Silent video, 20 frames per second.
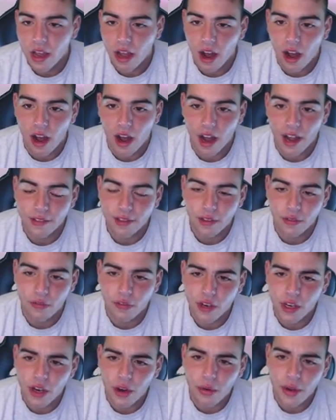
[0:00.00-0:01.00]
uh, if the
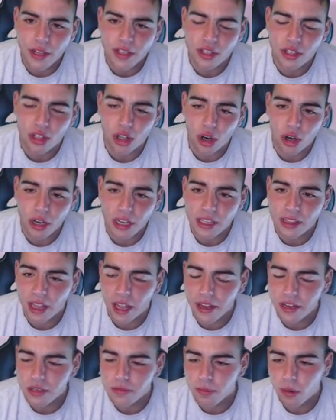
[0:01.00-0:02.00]
video hits 30
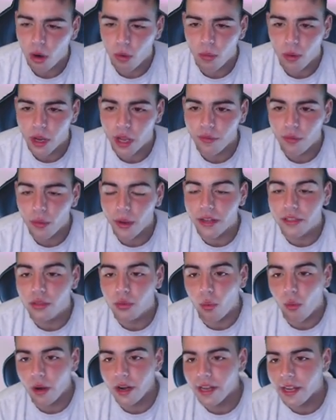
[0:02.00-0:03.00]
likes, bro, we'll give away
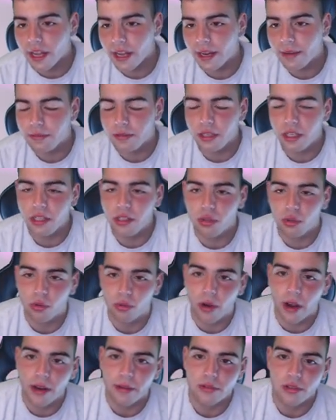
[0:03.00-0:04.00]
20 KMT to a
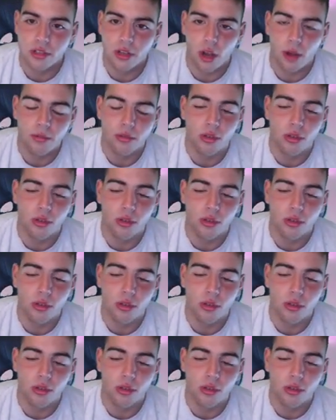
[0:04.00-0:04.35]
random sub.